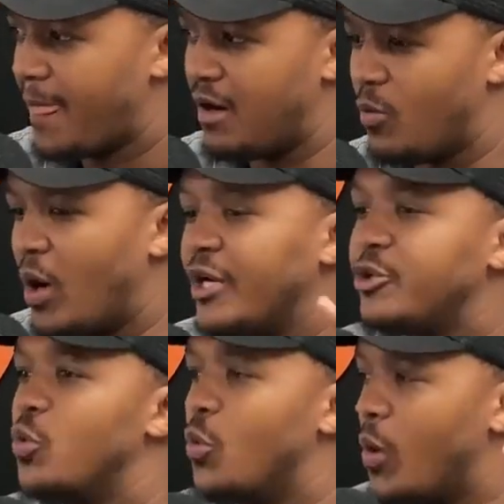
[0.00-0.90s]

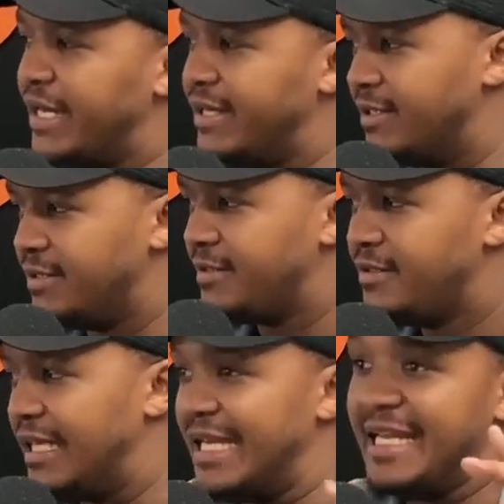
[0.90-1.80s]
one-to-one
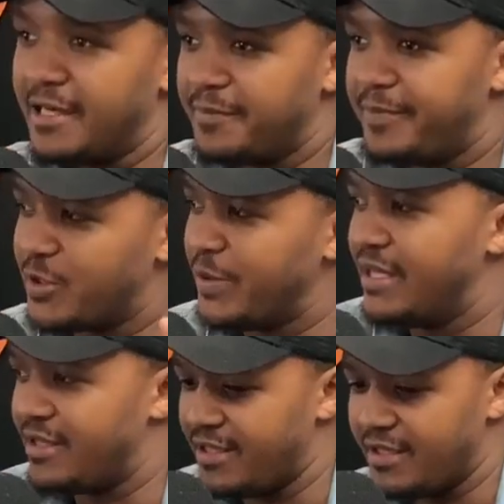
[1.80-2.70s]
link
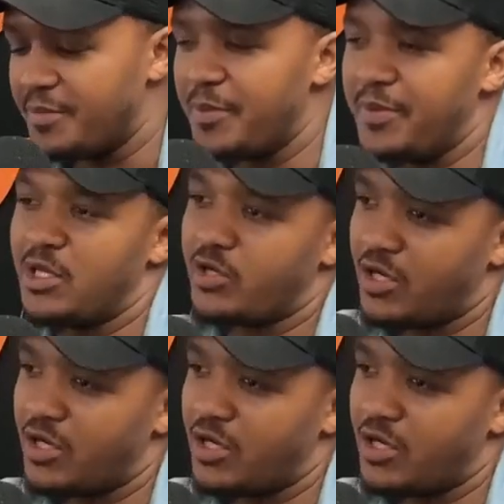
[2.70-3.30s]
between the Namibian